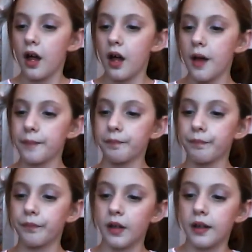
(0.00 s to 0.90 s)

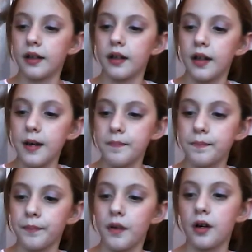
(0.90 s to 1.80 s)
Yeah.
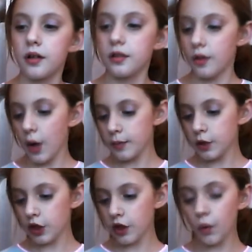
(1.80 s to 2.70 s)
I'm
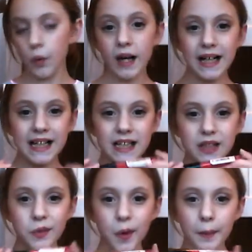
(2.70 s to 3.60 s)
just going to
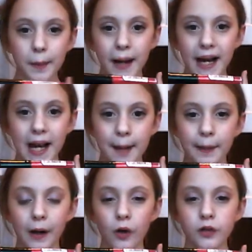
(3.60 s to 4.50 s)
quickly swap my lip
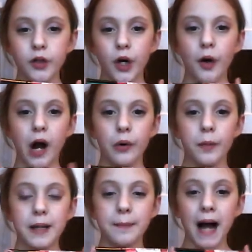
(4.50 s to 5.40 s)
gloss, so I
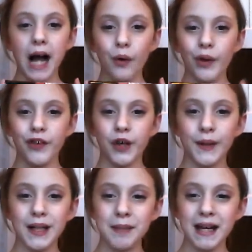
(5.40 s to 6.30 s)
will be back with
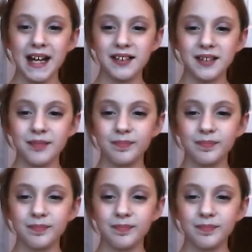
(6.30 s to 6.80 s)
you in a minute.